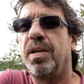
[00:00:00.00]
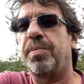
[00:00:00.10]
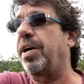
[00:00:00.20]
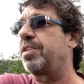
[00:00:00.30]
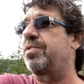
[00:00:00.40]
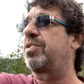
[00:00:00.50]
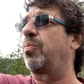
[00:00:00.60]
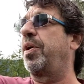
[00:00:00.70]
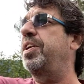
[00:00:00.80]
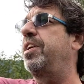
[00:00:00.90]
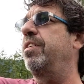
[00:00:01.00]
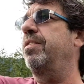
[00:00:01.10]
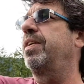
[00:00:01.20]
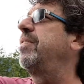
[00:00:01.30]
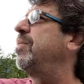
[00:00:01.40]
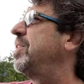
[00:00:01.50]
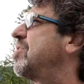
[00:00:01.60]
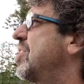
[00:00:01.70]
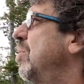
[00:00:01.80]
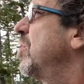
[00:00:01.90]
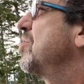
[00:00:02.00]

But the wind here, even when the sun